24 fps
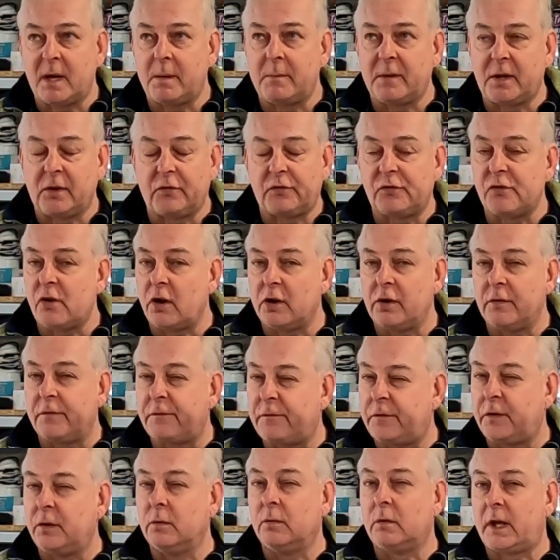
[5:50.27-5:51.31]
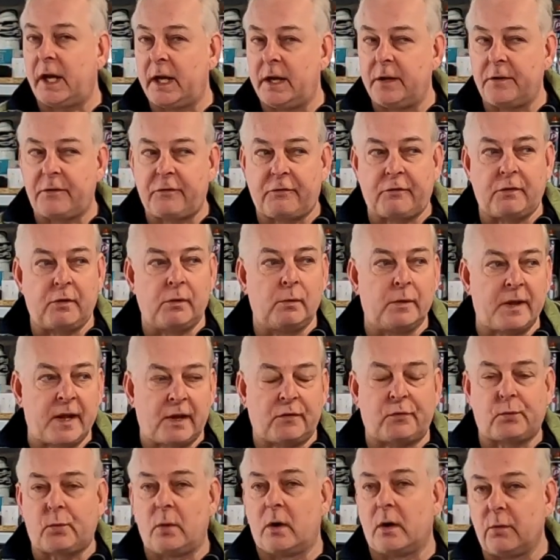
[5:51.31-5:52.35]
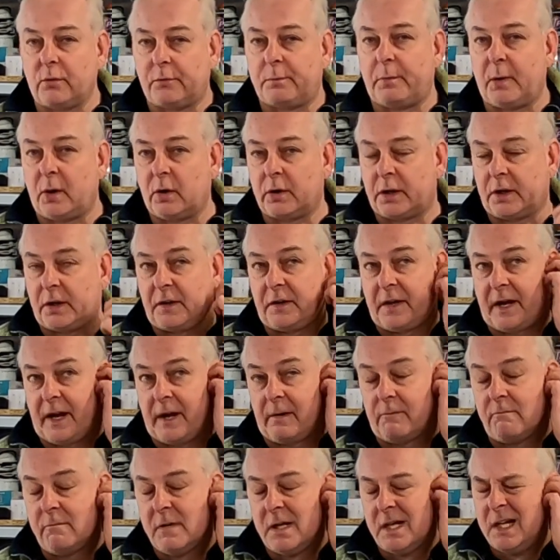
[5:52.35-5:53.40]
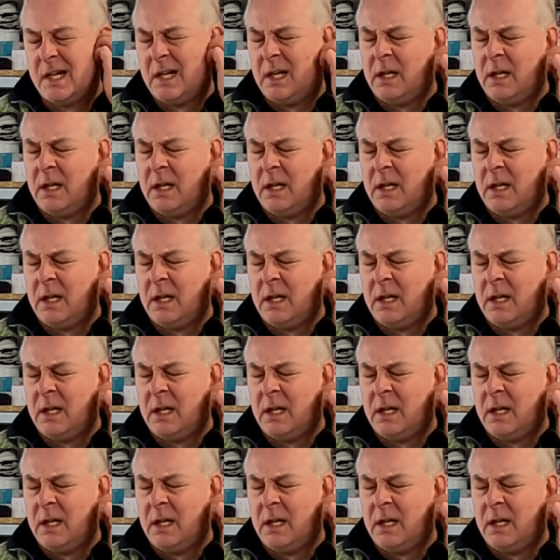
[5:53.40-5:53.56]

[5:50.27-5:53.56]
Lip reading: maybe there's not enough fuel getting through and that's why it was bogging down.